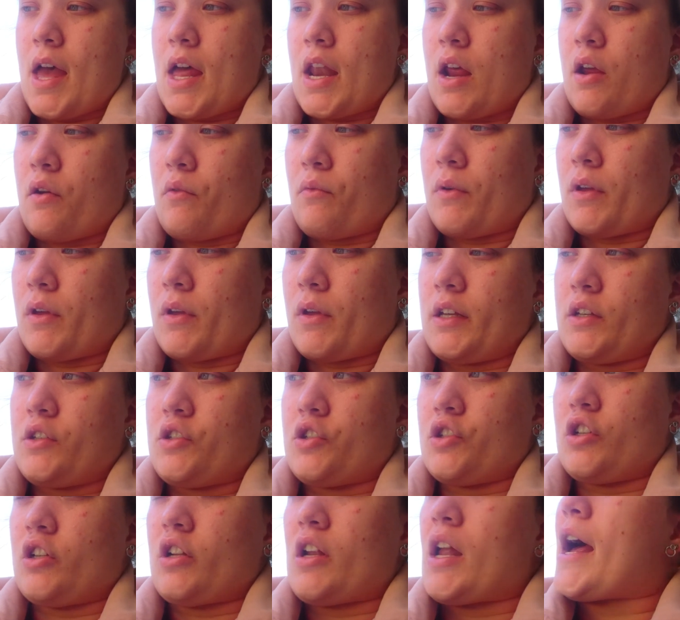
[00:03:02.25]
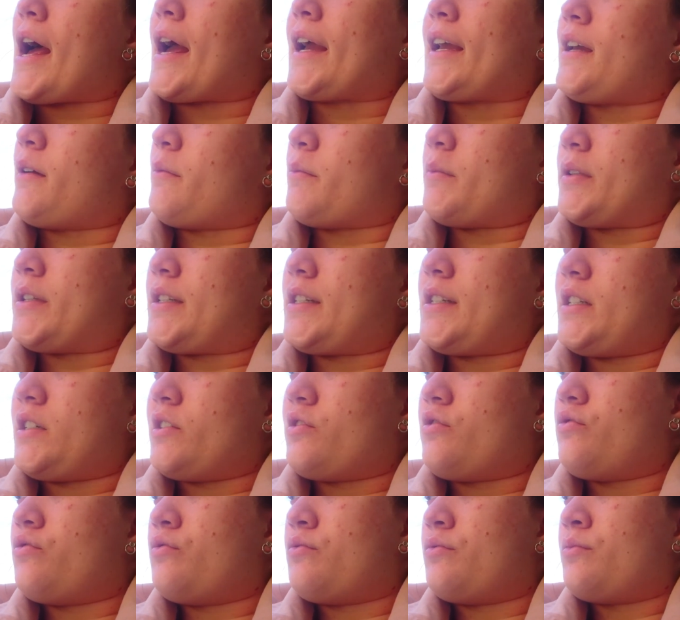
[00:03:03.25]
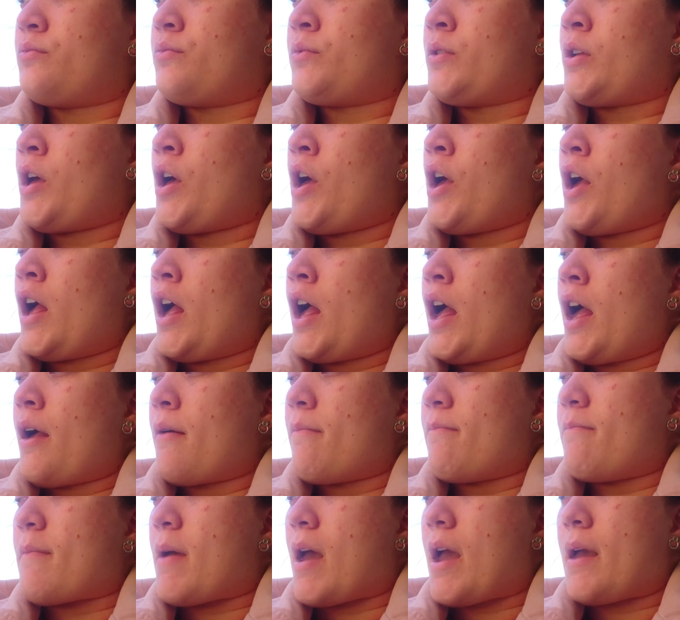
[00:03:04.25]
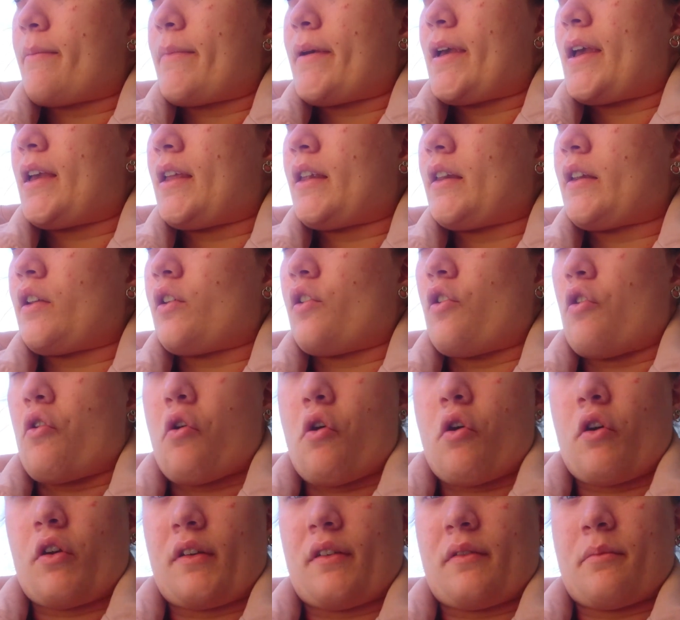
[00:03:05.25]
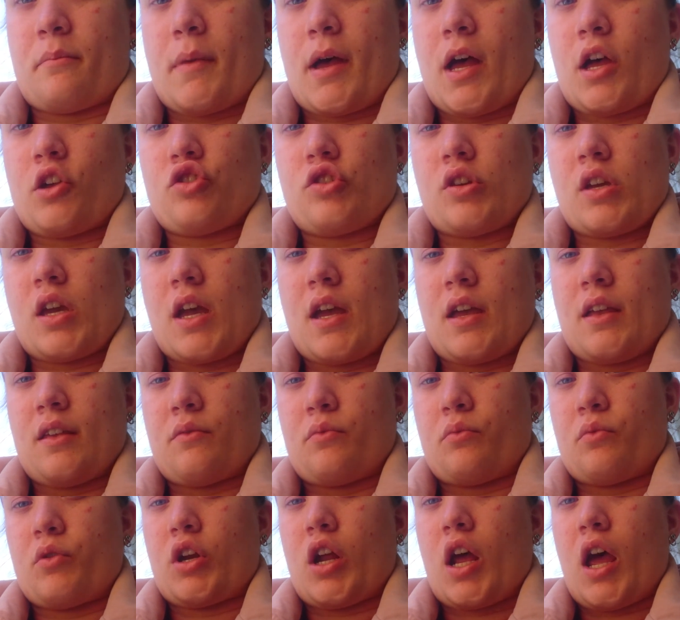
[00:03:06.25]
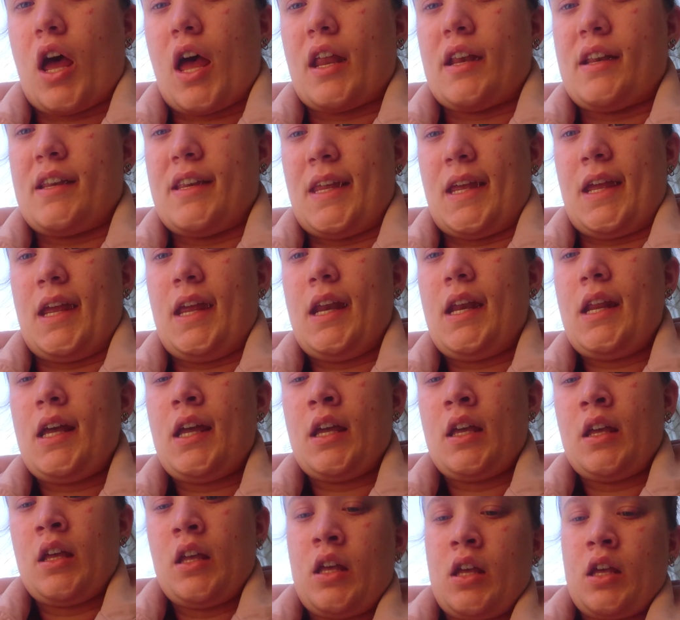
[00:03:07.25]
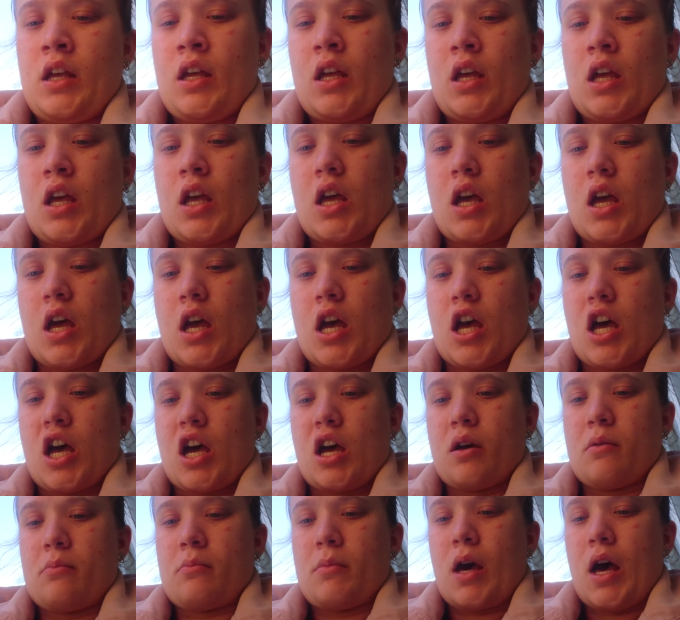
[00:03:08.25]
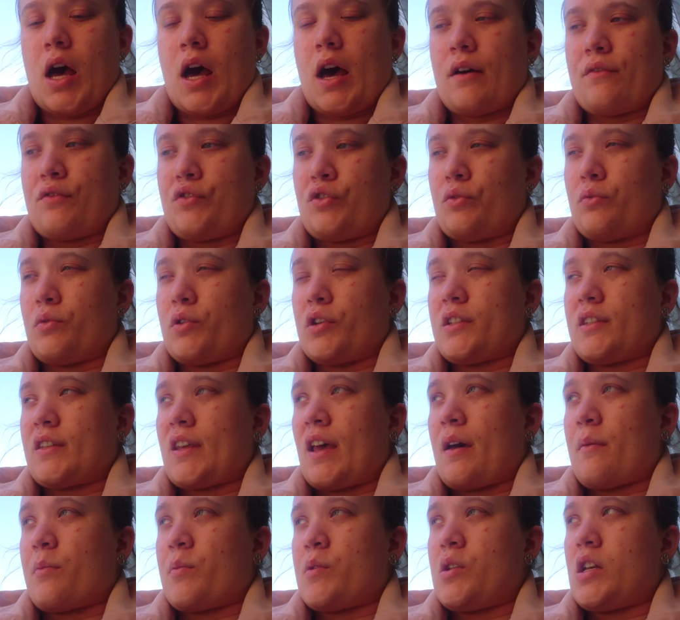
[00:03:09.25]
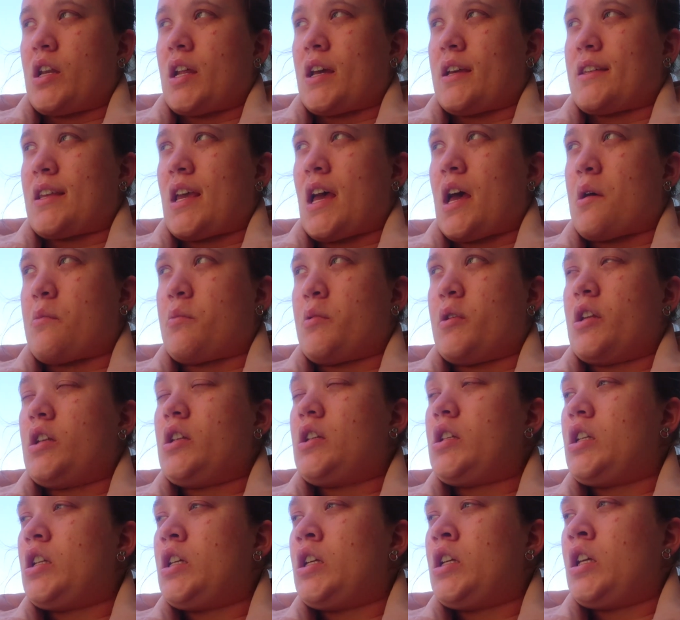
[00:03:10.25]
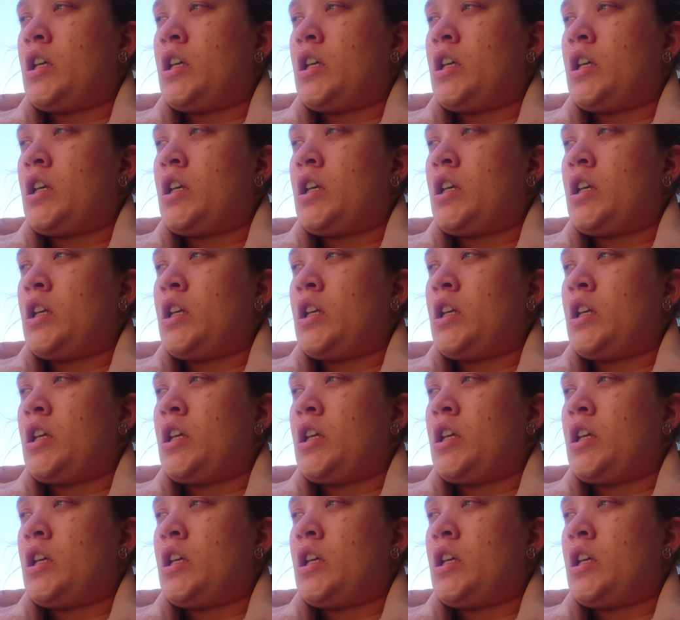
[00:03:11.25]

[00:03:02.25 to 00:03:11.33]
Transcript: and I really do like him still. Maybe not as much as what I did after what's happened has happened,